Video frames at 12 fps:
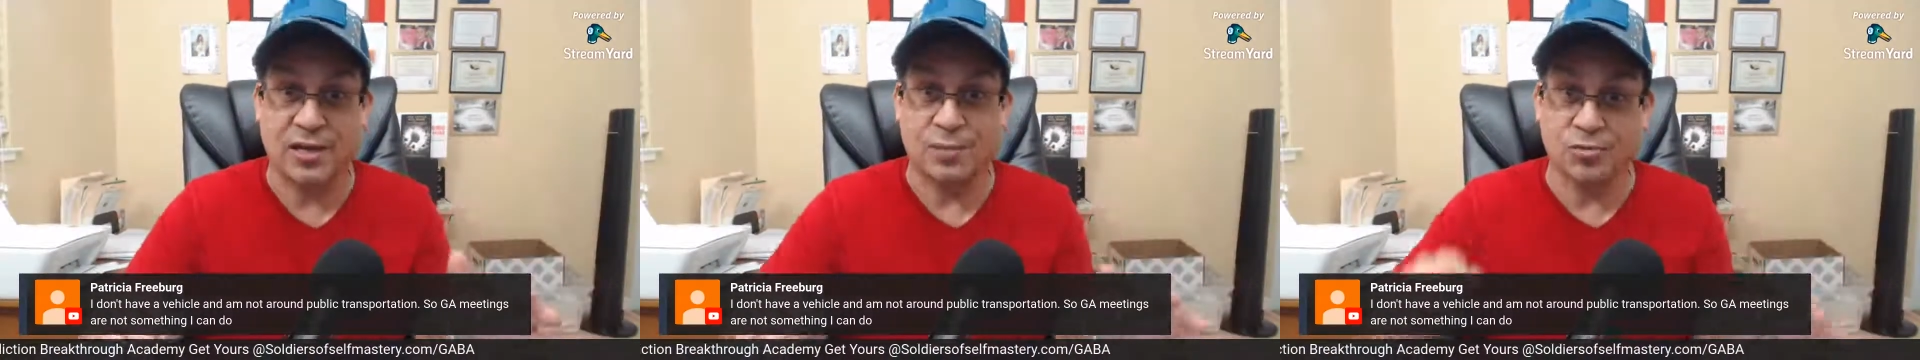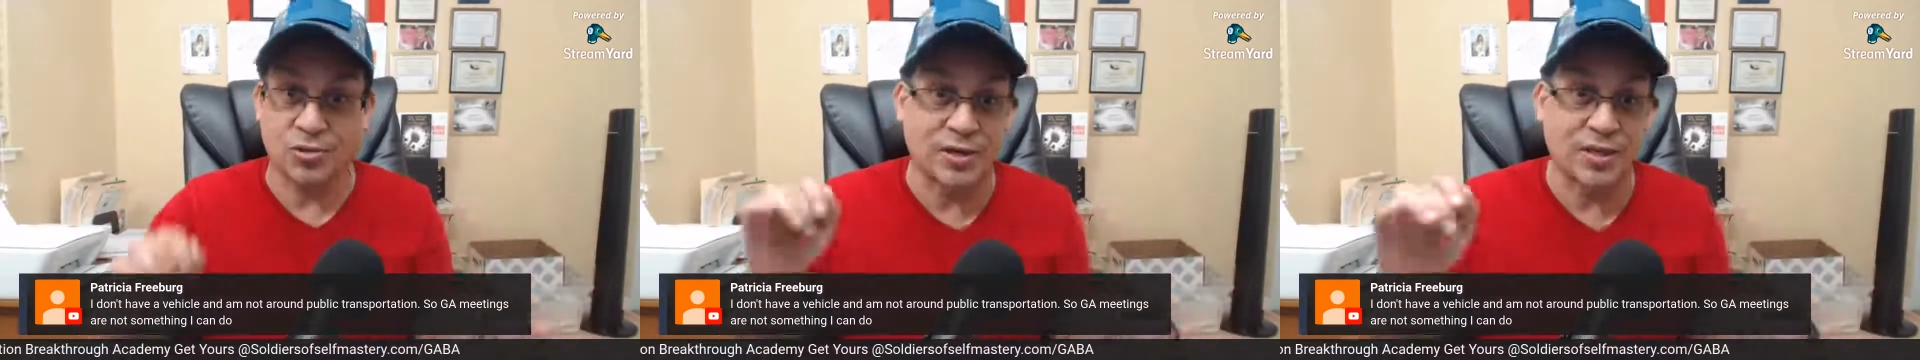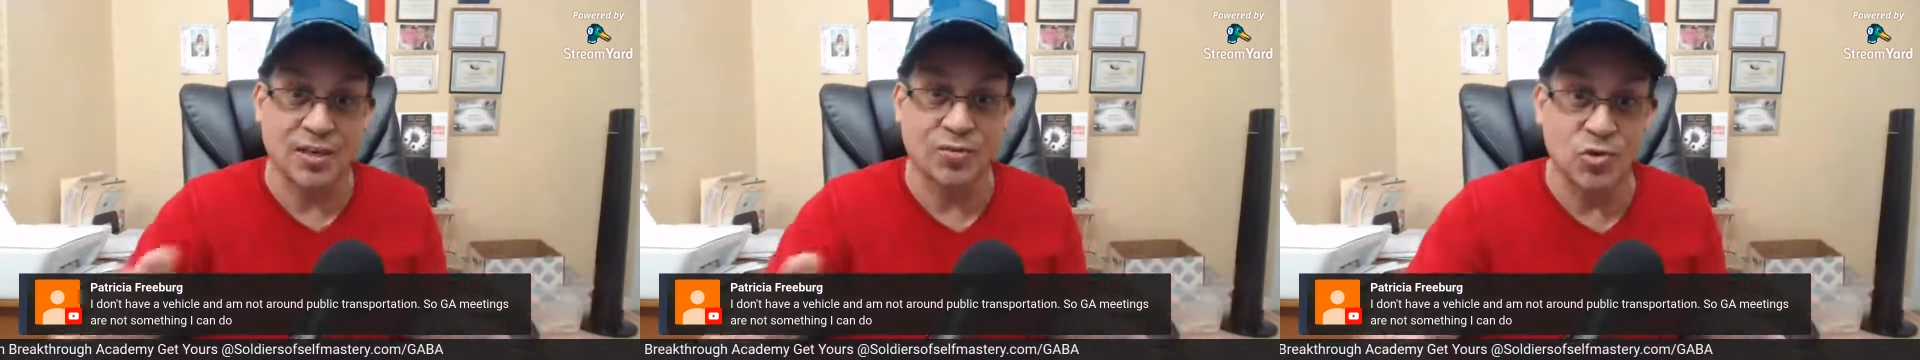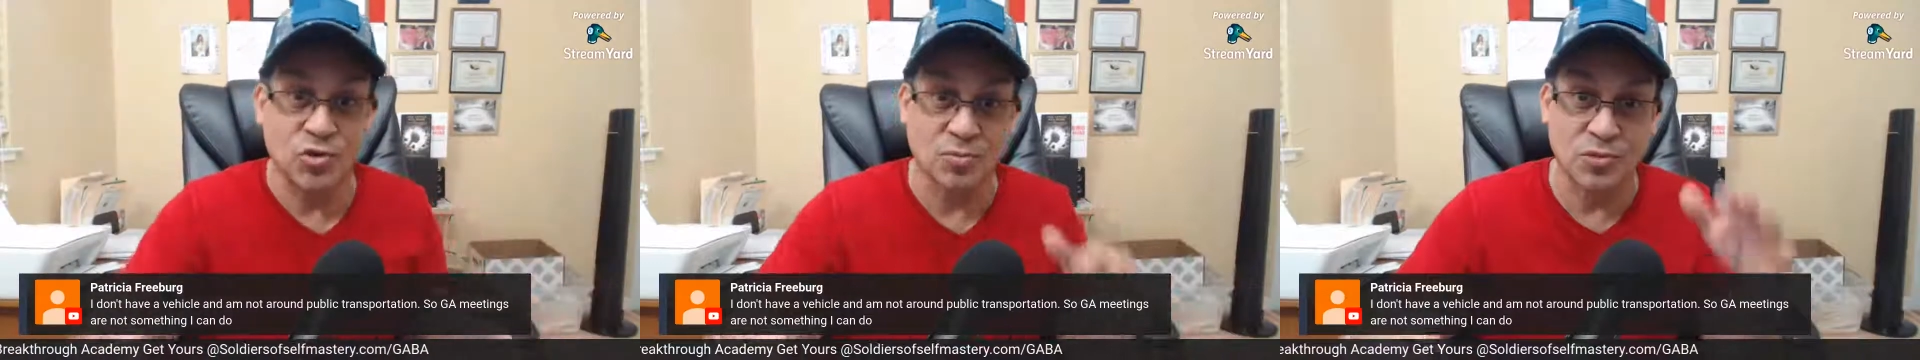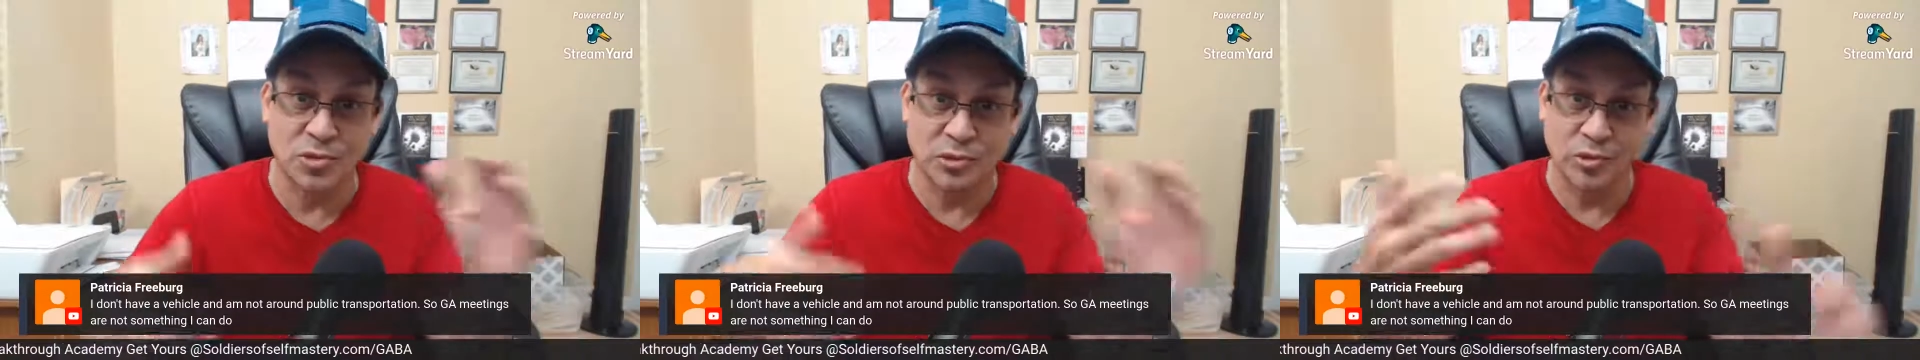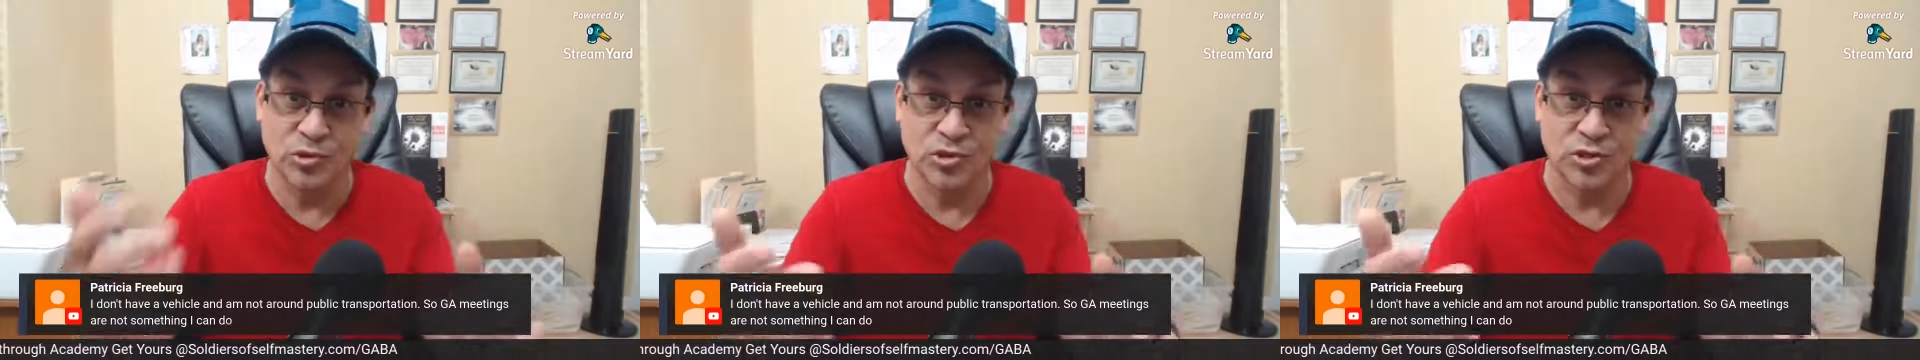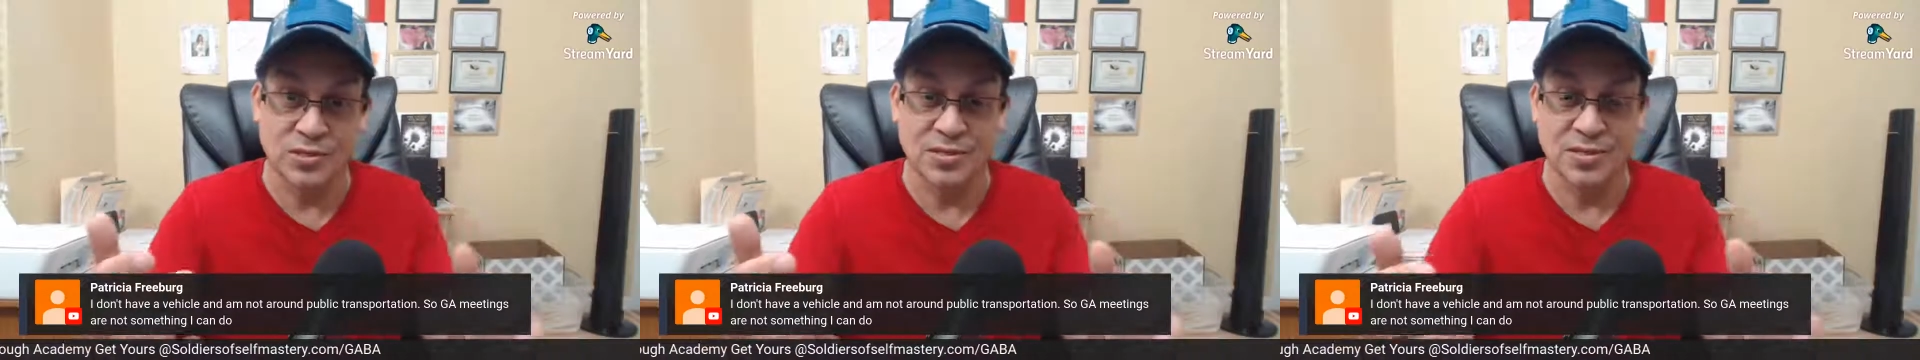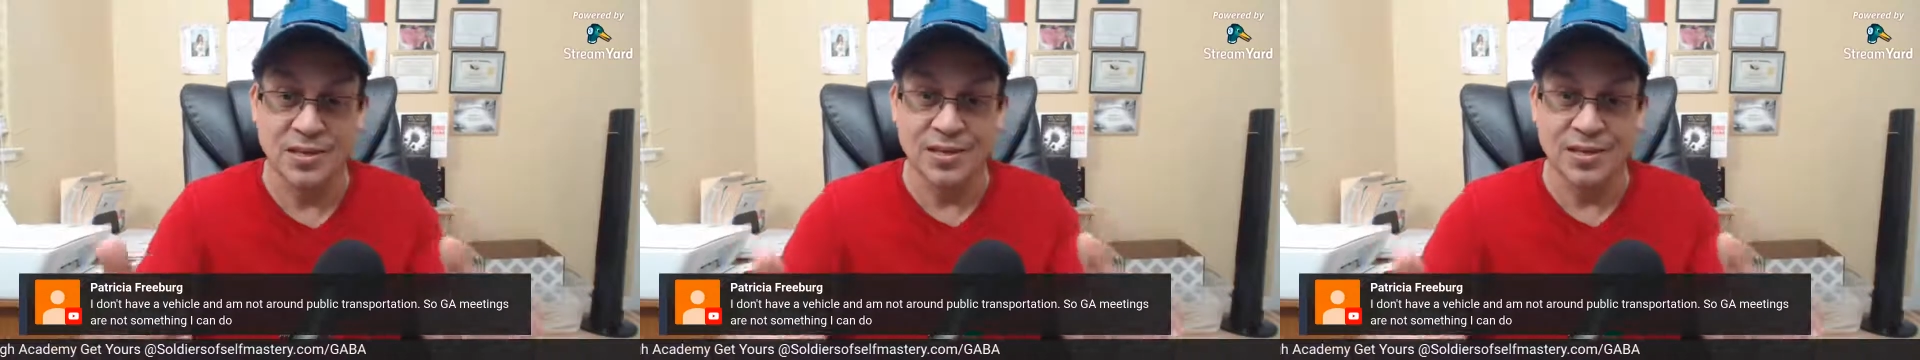I'm trying to give you some solutions